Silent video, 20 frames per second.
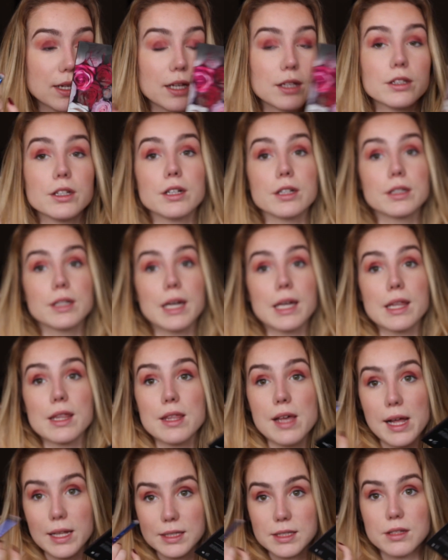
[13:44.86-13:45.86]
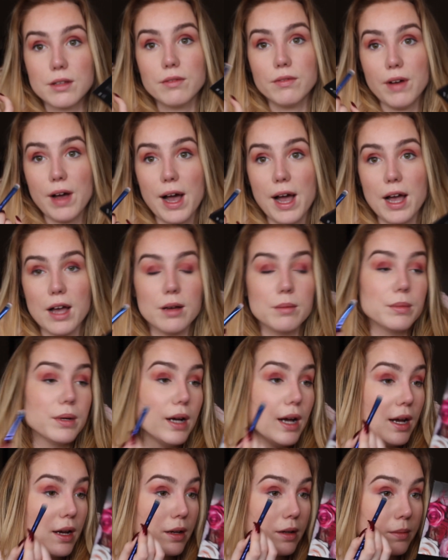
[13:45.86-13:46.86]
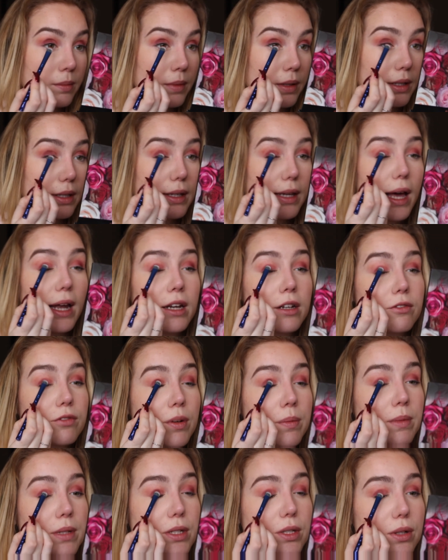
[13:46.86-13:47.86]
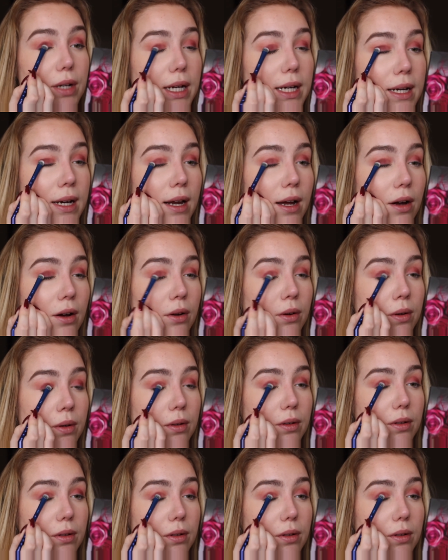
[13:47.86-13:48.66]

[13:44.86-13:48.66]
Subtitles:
Day look. Like, that's the vibe I'm getting from this right now.